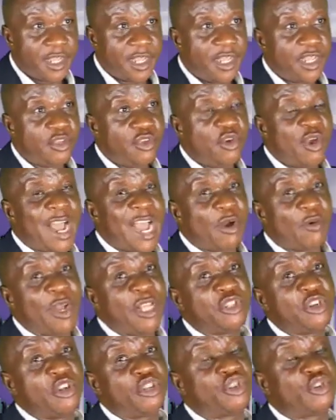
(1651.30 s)
you are going
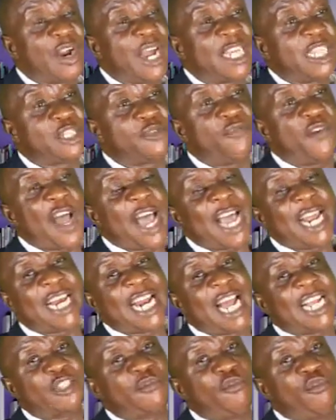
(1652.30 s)
to transfer
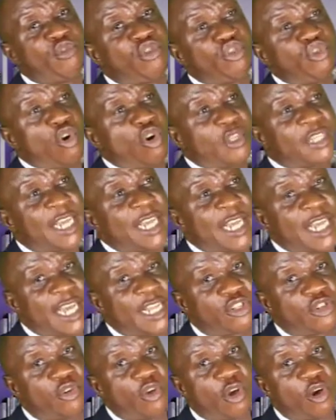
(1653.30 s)
that footnote again
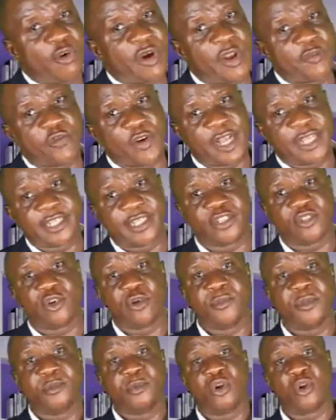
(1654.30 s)
to your references or
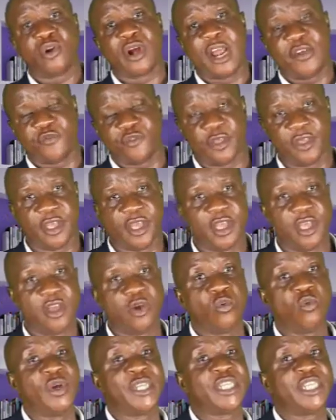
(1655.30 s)
bibliography,
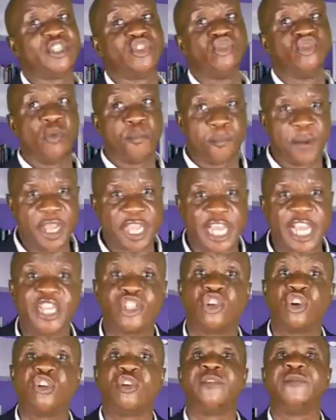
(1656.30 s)
which is
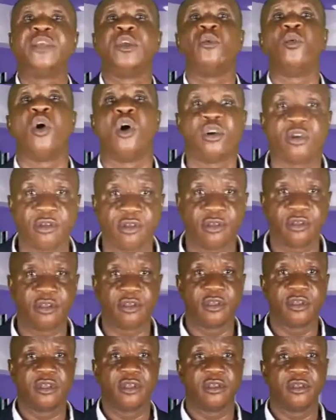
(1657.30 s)
duplication of the work.
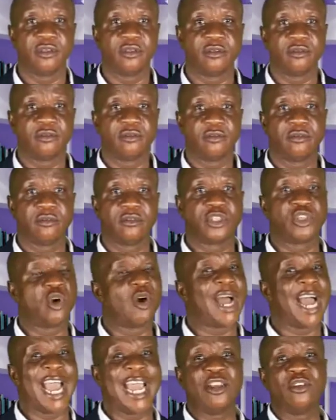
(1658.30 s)
So
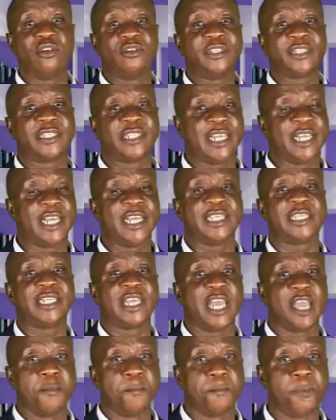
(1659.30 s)
I don't see it
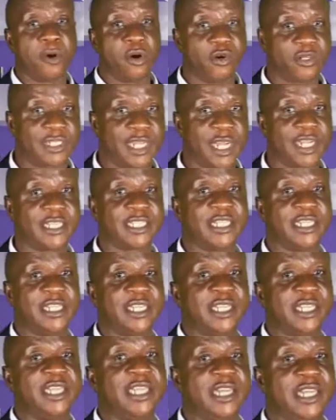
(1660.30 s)
important,
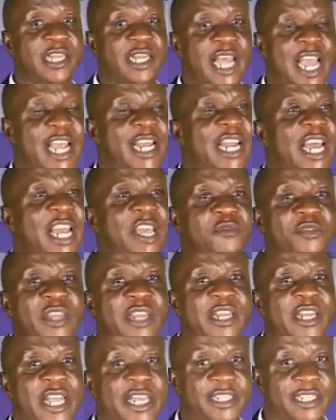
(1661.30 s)
neither
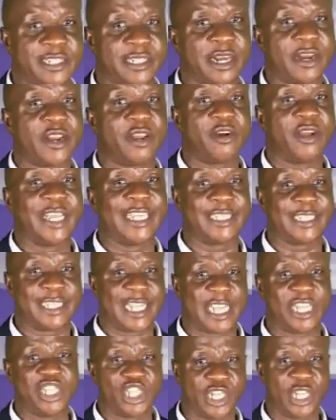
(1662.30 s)
even necessary or
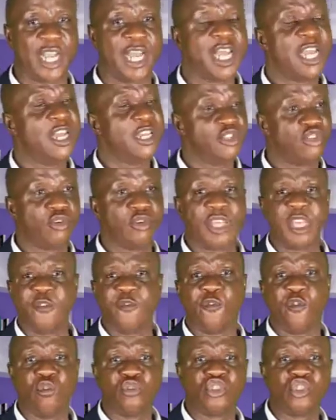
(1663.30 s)
essential, to give
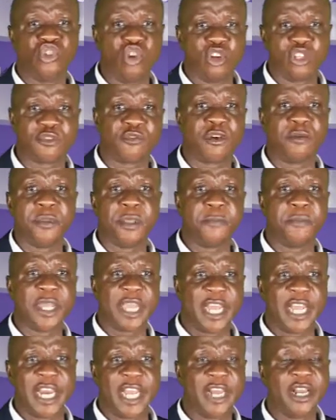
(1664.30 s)
footnotes from the
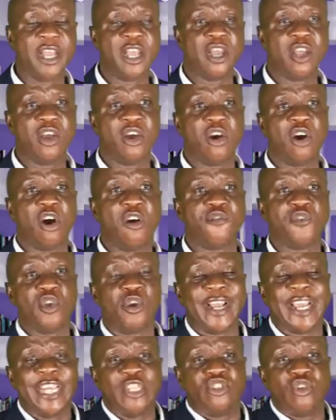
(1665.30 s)
beginning of
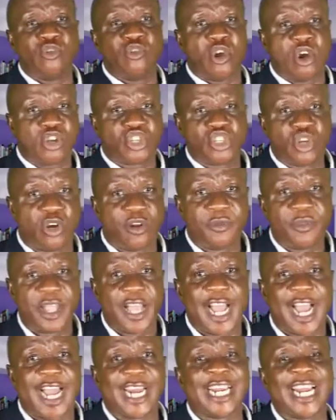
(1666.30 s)
your introduction
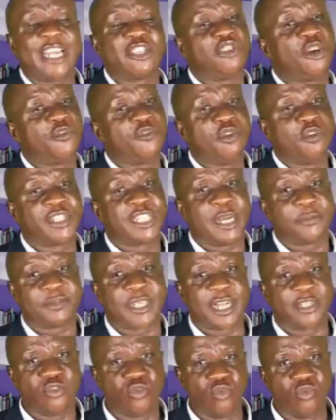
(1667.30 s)
and that of your
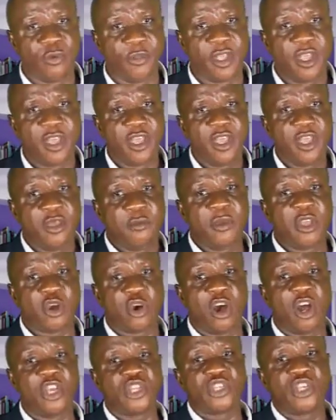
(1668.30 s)
chapter 2.
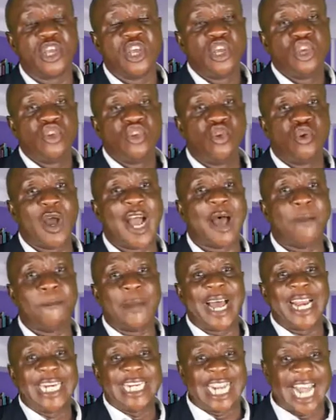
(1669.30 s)
Because you are
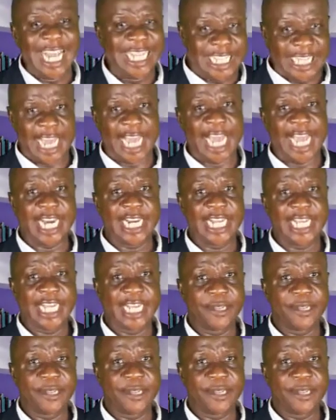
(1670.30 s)
mandated